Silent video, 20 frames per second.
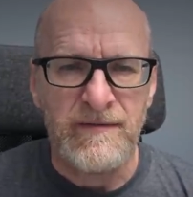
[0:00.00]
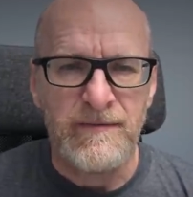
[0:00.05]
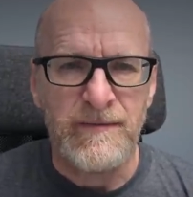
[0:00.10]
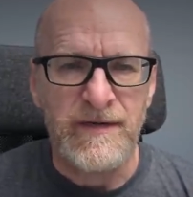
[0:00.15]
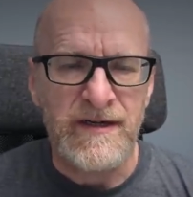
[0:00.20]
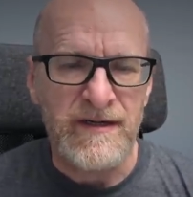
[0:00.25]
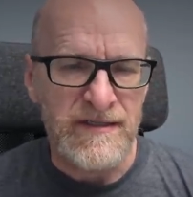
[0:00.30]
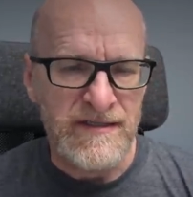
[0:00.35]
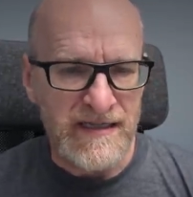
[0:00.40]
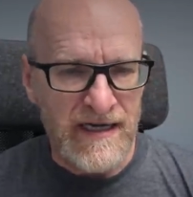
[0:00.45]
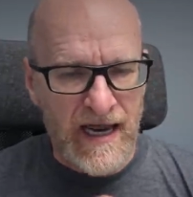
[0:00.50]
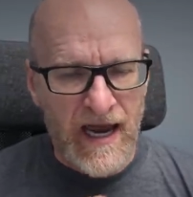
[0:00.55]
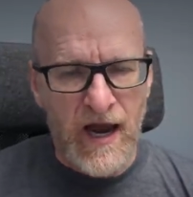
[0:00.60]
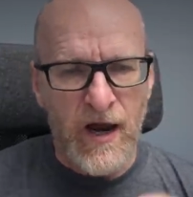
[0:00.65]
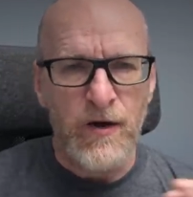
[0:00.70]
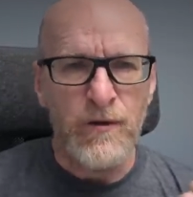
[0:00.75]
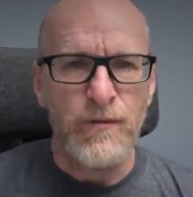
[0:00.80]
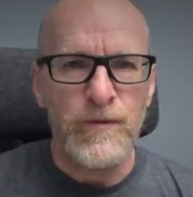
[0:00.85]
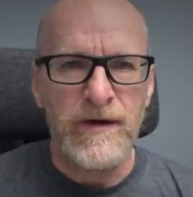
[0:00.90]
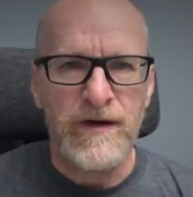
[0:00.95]
because
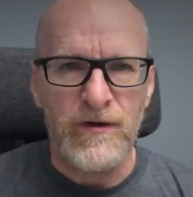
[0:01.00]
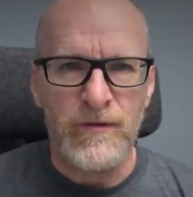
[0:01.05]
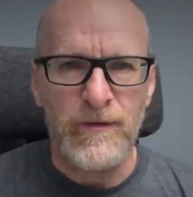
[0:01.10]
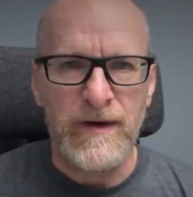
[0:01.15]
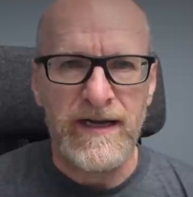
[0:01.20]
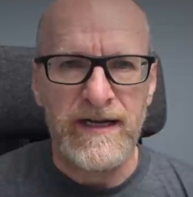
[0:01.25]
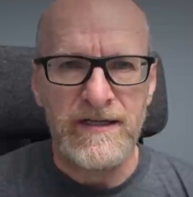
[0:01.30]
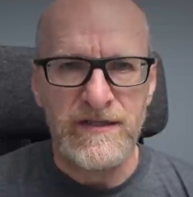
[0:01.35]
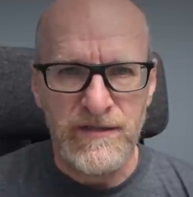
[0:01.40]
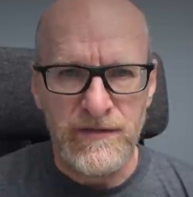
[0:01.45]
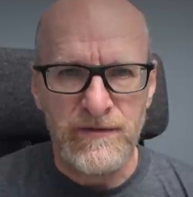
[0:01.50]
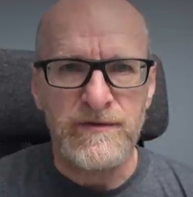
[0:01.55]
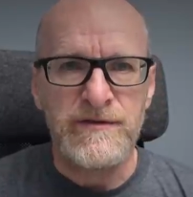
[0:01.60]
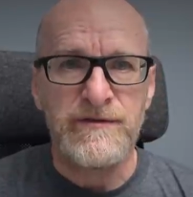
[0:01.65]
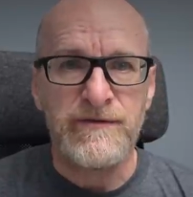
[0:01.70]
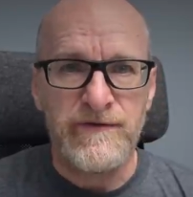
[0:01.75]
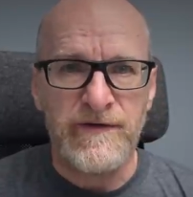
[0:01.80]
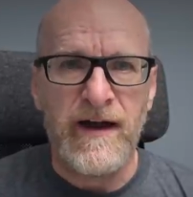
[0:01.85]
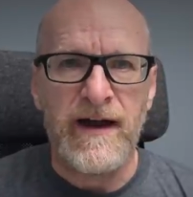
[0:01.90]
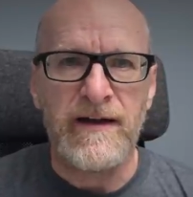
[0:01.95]
how we arrange
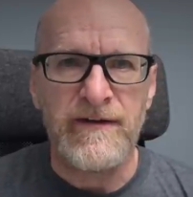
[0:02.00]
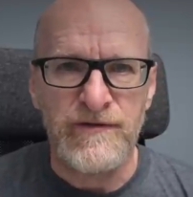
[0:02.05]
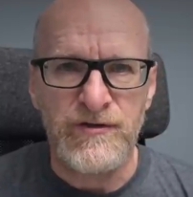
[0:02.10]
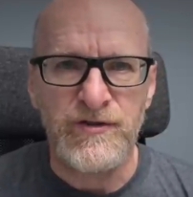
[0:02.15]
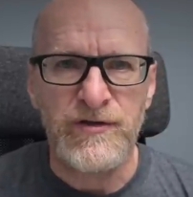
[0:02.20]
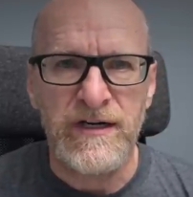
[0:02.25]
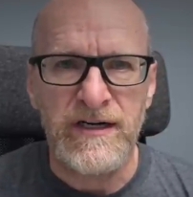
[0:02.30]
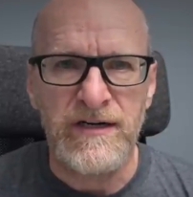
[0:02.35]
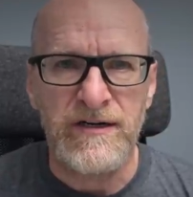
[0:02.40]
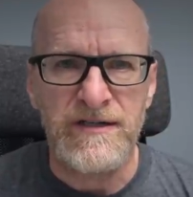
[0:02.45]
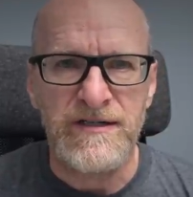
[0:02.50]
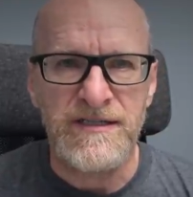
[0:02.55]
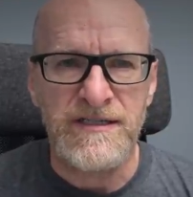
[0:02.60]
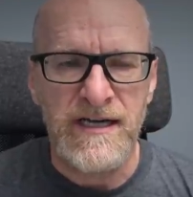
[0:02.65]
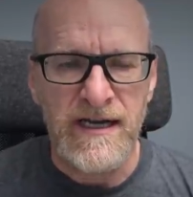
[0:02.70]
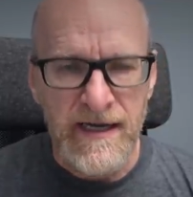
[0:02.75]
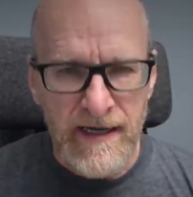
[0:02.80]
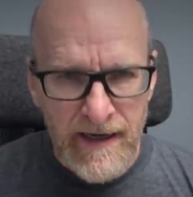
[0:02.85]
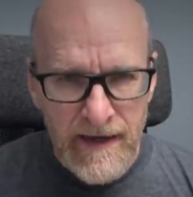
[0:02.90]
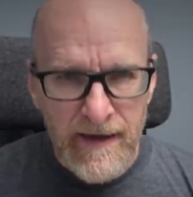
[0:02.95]
those five triggers